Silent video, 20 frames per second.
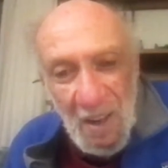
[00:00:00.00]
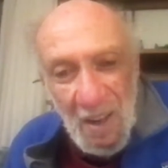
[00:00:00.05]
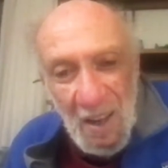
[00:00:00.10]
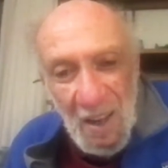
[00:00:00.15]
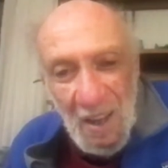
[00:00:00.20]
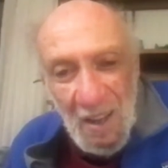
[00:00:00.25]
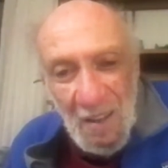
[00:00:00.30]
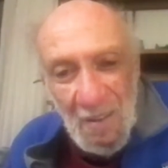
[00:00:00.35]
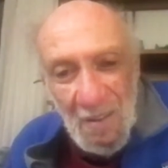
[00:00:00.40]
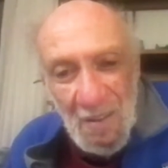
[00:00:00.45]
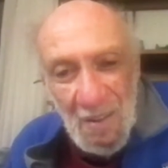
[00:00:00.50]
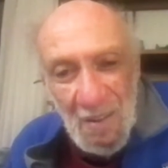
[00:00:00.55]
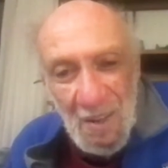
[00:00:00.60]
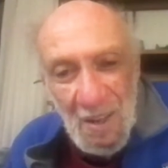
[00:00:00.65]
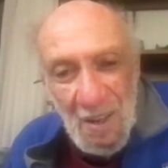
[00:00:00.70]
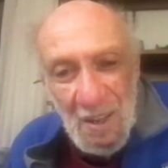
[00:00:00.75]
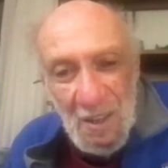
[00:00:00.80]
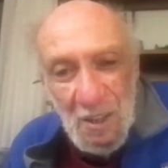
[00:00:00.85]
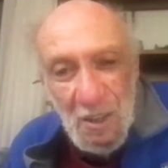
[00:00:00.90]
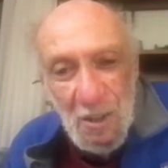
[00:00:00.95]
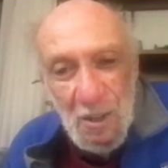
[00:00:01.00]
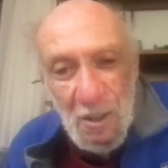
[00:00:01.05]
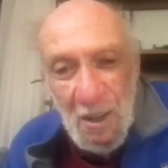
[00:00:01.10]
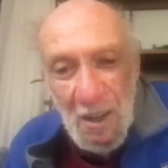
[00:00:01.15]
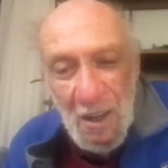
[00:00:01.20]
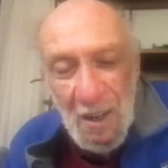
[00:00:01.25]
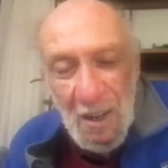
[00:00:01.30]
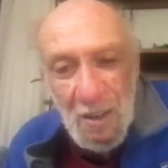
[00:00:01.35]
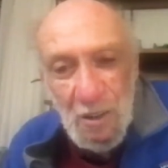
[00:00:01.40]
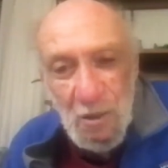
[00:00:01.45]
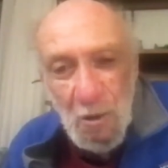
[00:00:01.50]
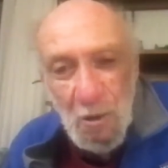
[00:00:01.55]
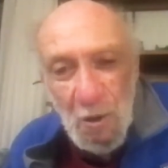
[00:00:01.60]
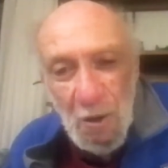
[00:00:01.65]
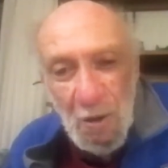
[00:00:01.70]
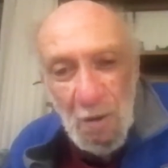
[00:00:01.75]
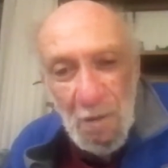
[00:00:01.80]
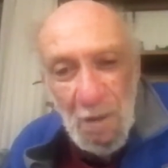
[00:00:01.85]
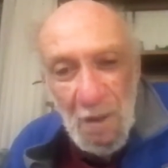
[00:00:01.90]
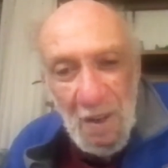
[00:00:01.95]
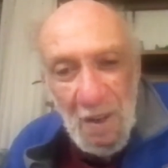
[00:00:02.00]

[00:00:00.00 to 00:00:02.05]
And it's sort of